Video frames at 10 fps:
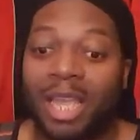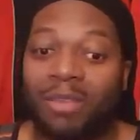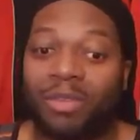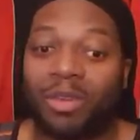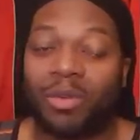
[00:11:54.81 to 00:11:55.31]

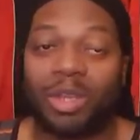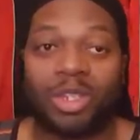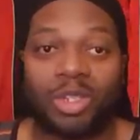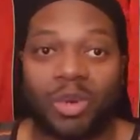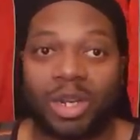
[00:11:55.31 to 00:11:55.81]
If you
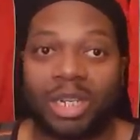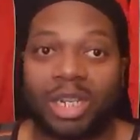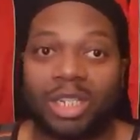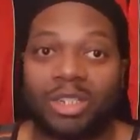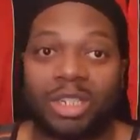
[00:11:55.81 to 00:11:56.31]
enjoyed it,
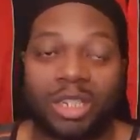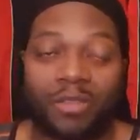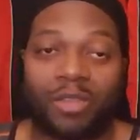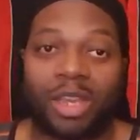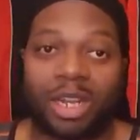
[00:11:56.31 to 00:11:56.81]
then you can
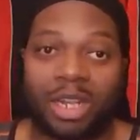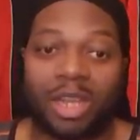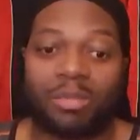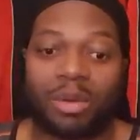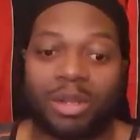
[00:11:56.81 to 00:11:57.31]
definitely hit the
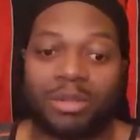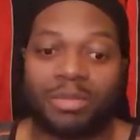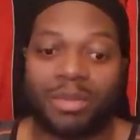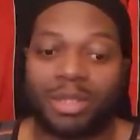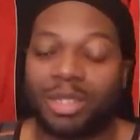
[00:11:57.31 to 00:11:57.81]
like
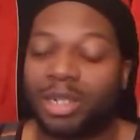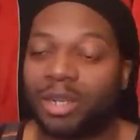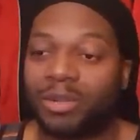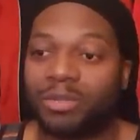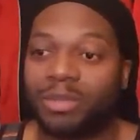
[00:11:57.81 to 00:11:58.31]
button, you
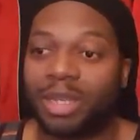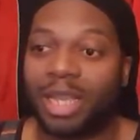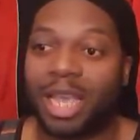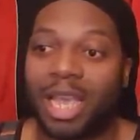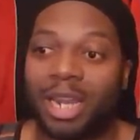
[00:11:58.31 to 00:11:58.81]
know.
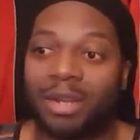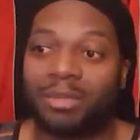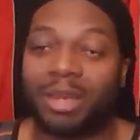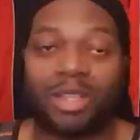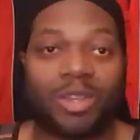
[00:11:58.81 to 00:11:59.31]
And
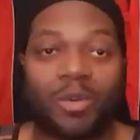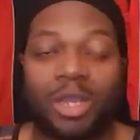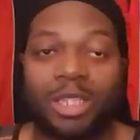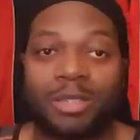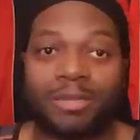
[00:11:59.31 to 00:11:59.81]
as
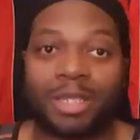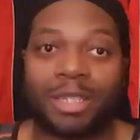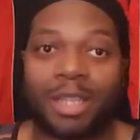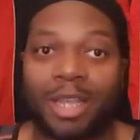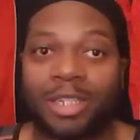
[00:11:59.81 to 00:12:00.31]
always,
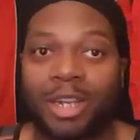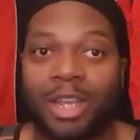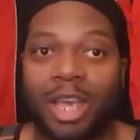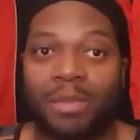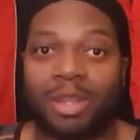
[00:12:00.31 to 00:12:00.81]
like, share,
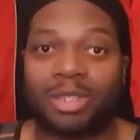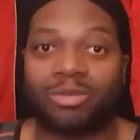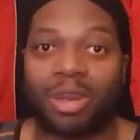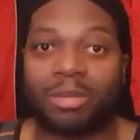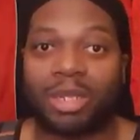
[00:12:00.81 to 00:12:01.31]
comment, and
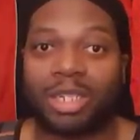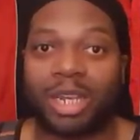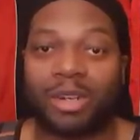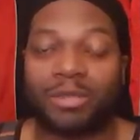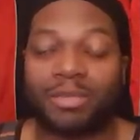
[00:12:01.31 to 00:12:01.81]
subscribe to the
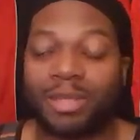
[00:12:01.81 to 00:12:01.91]
channel.